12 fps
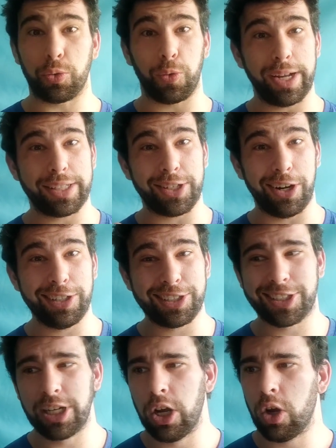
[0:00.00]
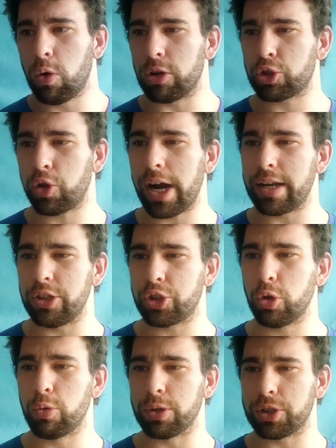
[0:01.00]
research or tried and
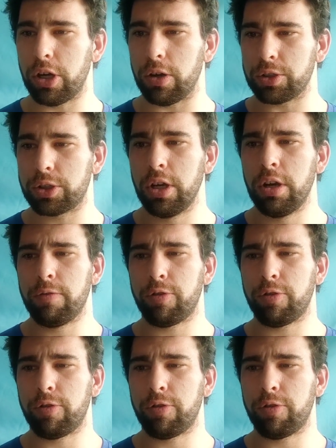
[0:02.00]
true results?